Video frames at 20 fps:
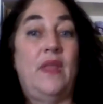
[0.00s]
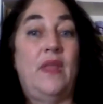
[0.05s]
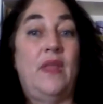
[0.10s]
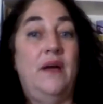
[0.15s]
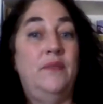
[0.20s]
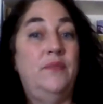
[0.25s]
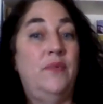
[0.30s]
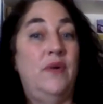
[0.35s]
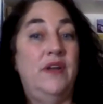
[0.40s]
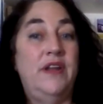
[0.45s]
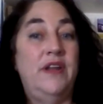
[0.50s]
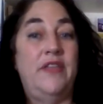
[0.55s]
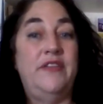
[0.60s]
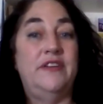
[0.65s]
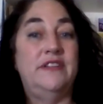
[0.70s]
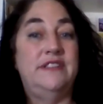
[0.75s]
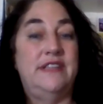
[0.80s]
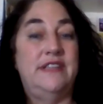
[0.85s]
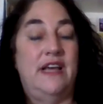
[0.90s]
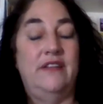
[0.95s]
one
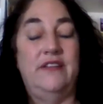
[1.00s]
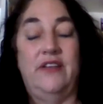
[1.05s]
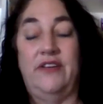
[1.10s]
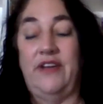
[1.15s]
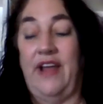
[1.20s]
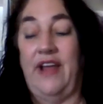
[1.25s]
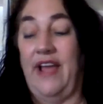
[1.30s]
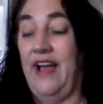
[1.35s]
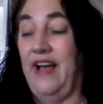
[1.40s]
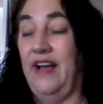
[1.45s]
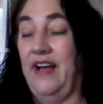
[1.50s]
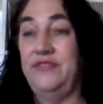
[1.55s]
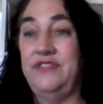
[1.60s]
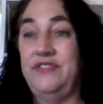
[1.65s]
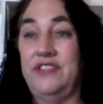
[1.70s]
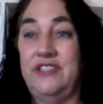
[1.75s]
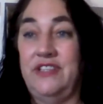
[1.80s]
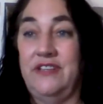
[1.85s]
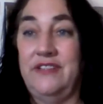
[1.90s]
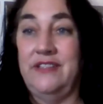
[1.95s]
other download, I have
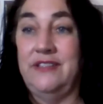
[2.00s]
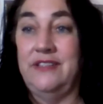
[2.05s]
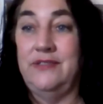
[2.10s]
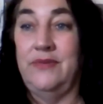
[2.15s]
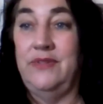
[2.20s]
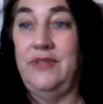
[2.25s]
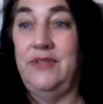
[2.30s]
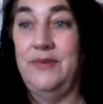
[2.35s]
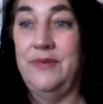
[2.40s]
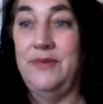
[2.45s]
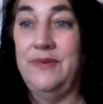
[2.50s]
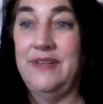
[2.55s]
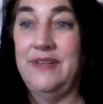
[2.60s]
to share this with you.